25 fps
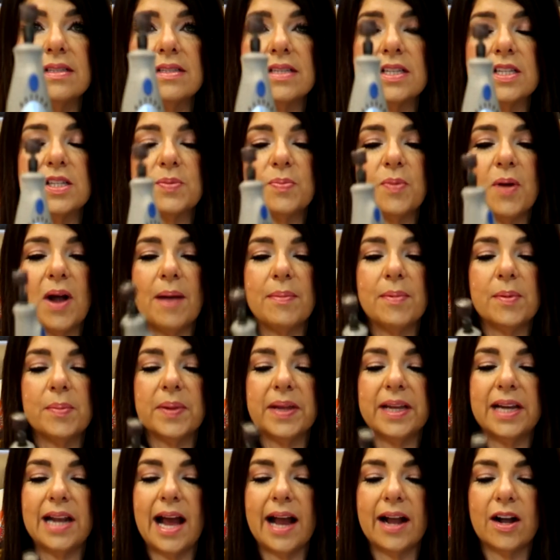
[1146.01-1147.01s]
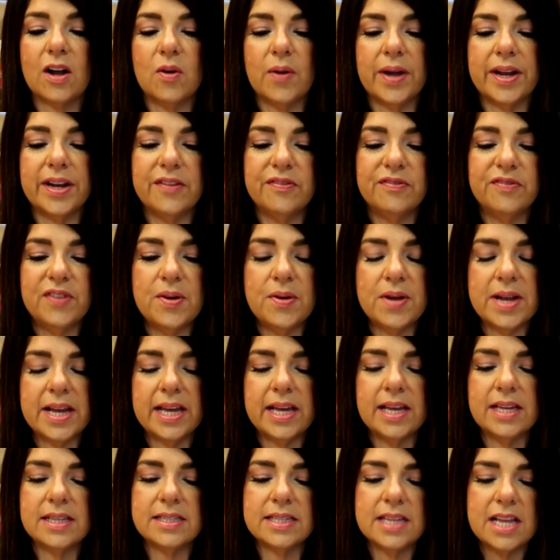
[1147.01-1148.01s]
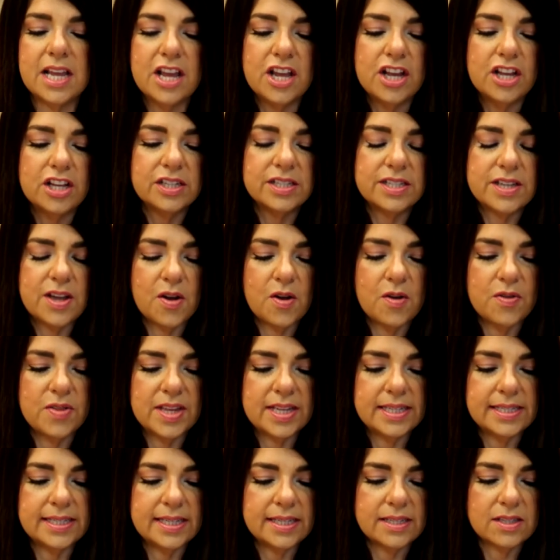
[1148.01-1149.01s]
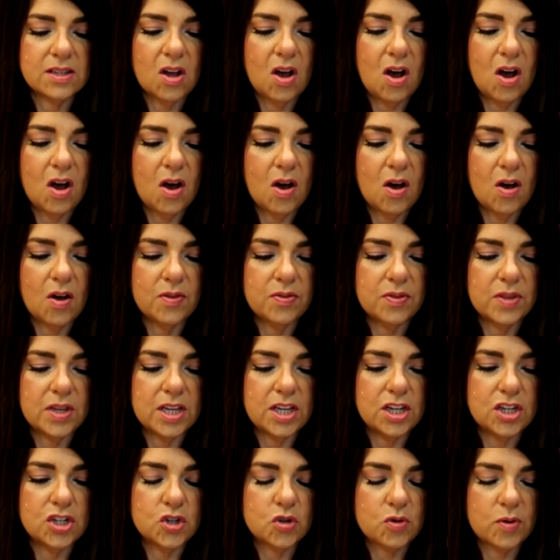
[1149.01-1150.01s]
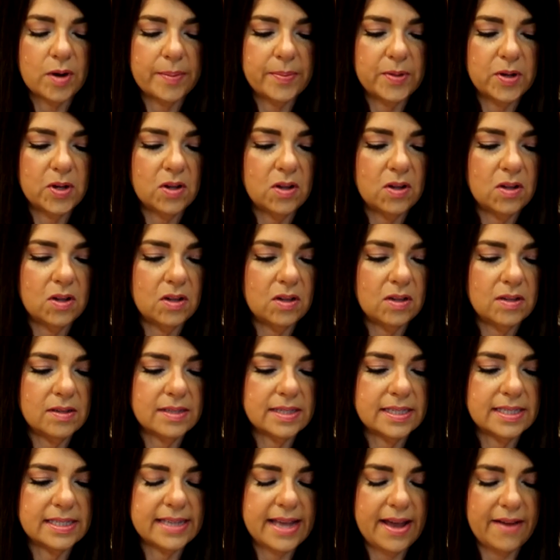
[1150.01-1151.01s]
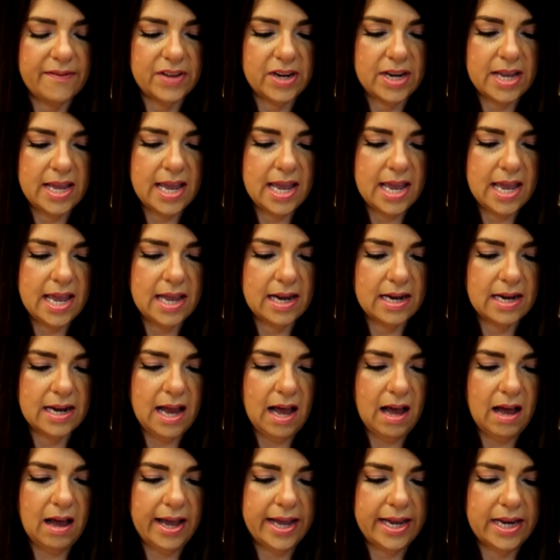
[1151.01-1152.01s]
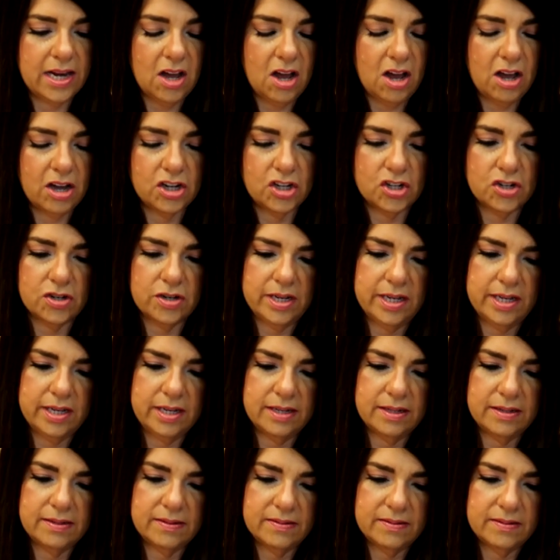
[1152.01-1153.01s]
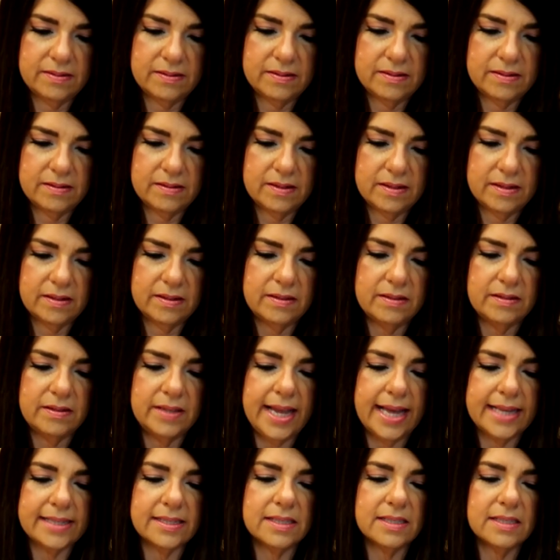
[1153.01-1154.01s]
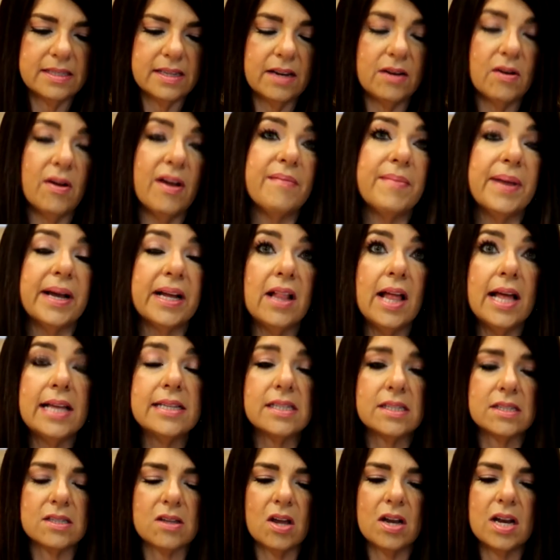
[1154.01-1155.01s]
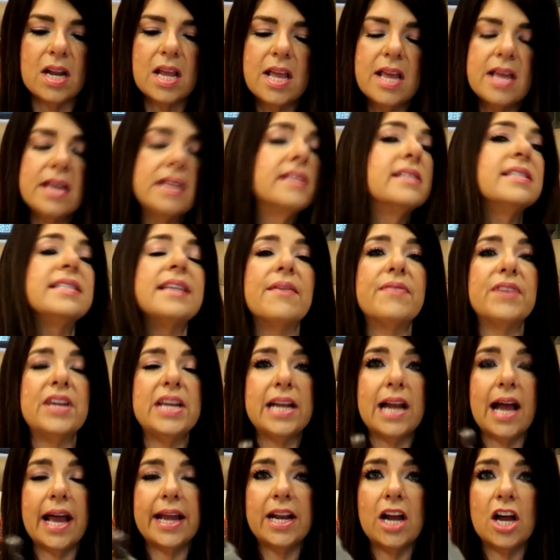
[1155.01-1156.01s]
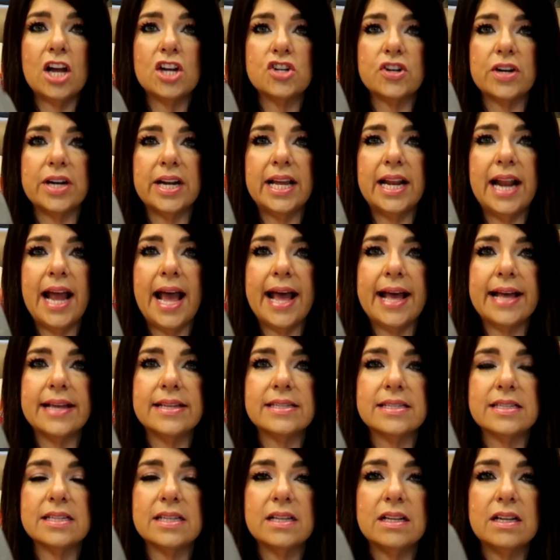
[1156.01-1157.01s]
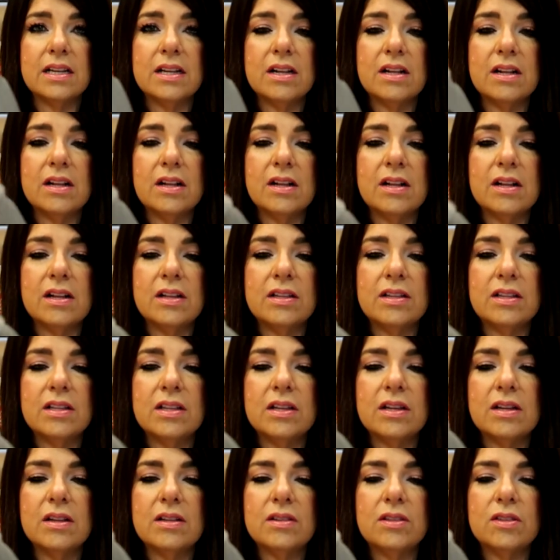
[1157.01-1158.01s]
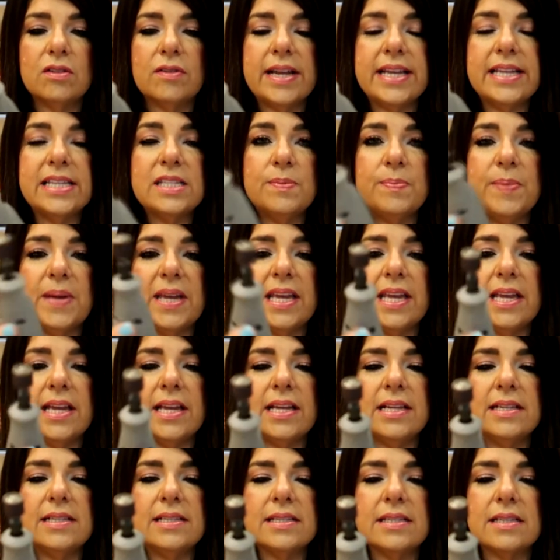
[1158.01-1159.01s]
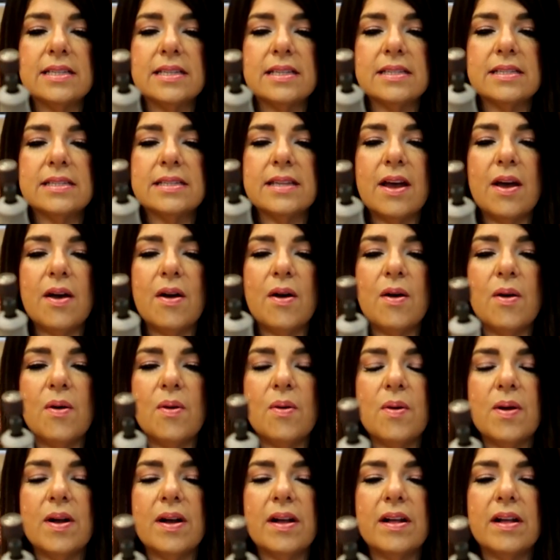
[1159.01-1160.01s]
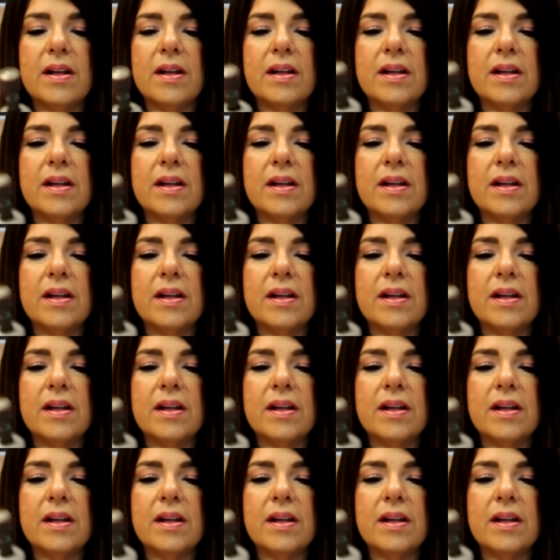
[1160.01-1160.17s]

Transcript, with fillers: So it's probably not going to focus. So this is called the Dremel 7900. Yes, I don't have my glasses on. 7900. It has three speeds. So